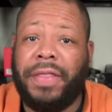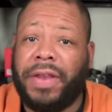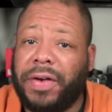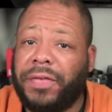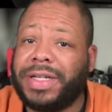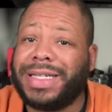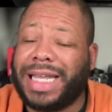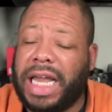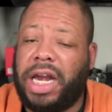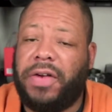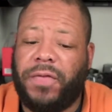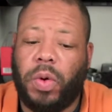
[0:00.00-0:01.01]
The difference is
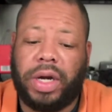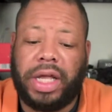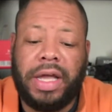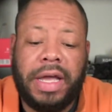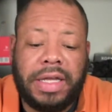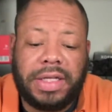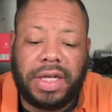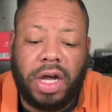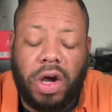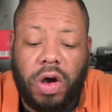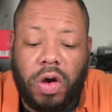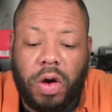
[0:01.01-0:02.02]
840.
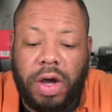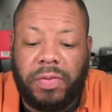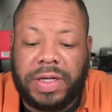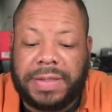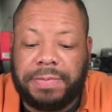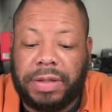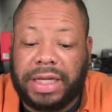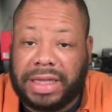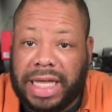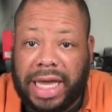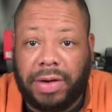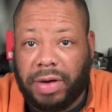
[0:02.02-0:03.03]
So if we
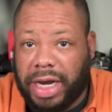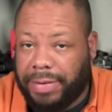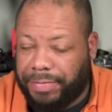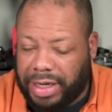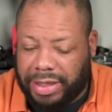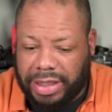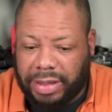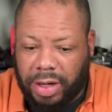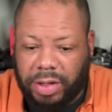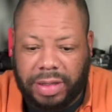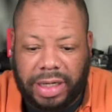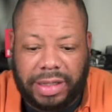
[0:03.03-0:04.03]
split that, right, and it
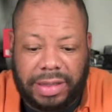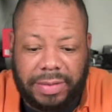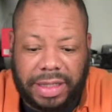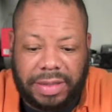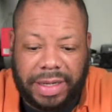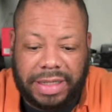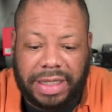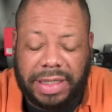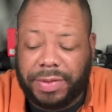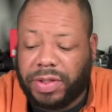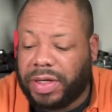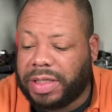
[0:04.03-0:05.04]
doesn't make
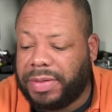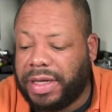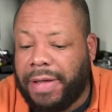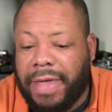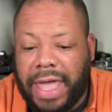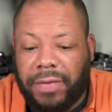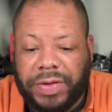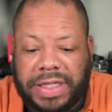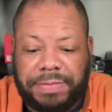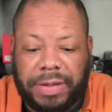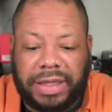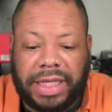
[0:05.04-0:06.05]
sense, but trust me, if we
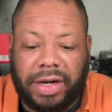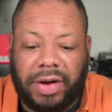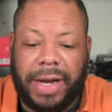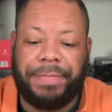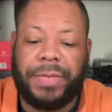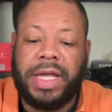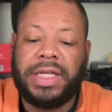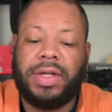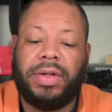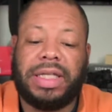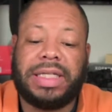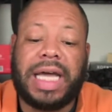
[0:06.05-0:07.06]
split that, all right,
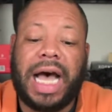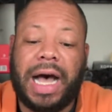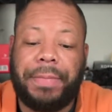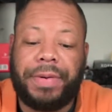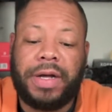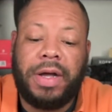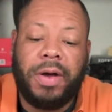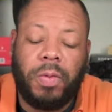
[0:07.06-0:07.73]
so at the top,